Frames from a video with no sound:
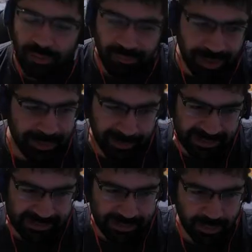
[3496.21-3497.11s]
Very big
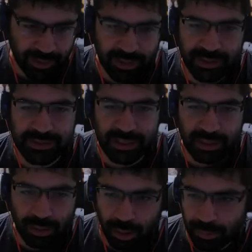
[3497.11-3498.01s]
security risk. A
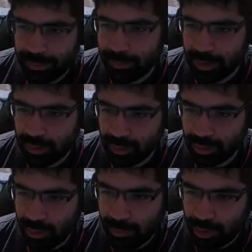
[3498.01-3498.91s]
lot of people don't
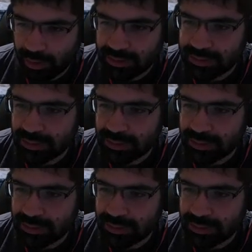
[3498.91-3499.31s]
know about this.